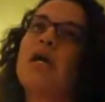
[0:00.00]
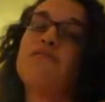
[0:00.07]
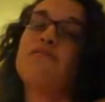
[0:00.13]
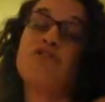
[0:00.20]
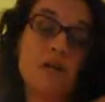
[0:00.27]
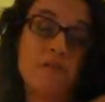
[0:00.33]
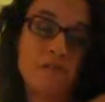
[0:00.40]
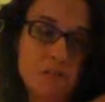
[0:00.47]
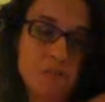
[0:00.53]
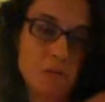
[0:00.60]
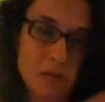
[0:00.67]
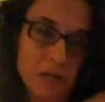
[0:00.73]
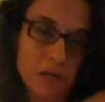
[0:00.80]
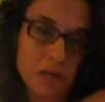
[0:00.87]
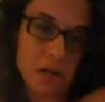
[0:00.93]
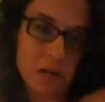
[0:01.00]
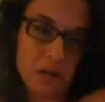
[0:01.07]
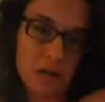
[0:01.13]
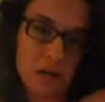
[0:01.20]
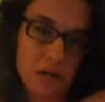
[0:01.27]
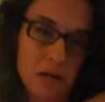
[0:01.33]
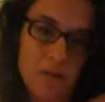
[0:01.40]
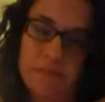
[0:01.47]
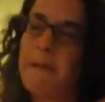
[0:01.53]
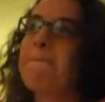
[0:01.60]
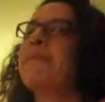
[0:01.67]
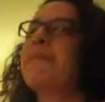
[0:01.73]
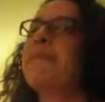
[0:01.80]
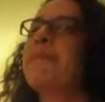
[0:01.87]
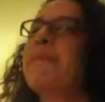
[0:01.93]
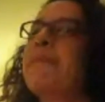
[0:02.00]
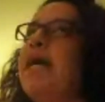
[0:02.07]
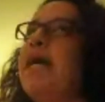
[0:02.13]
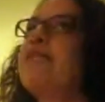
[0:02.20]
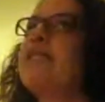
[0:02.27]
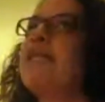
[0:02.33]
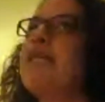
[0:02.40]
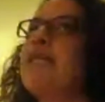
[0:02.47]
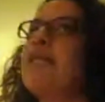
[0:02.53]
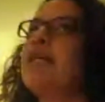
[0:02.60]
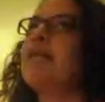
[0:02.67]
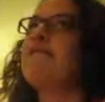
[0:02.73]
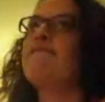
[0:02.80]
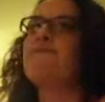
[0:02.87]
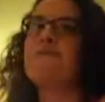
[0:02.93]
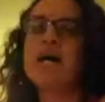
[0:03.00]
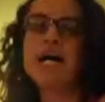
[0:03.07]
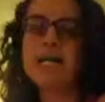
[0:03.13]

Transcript: If Zimmerman got off, and the